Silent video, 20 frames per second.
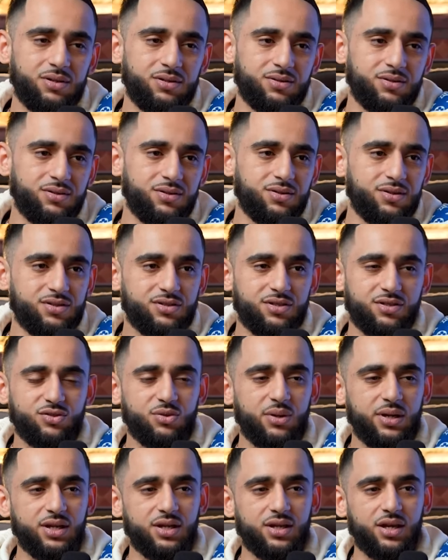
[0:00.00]
That's what I'm saying. But how?
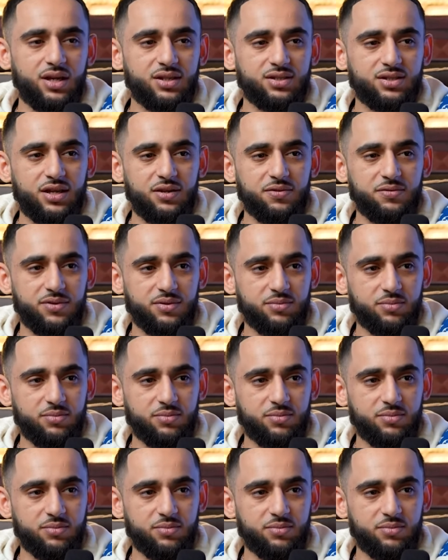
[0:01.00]
20K saving.